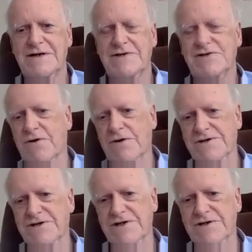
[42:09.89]

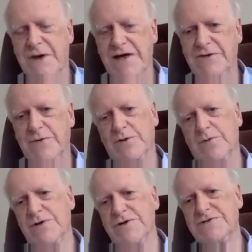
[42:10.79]
Sorensen's manual
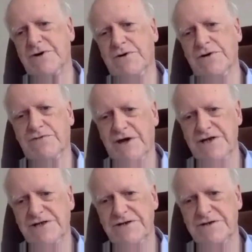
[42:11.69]
was all the
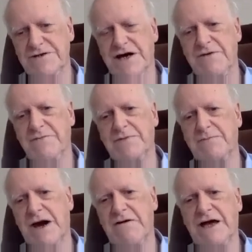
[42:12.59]
rage at the time
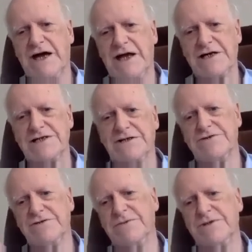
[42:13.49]
that Parry had actually
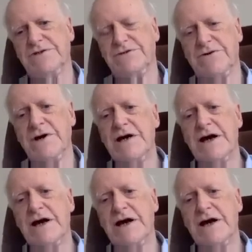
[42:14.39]
contributed to.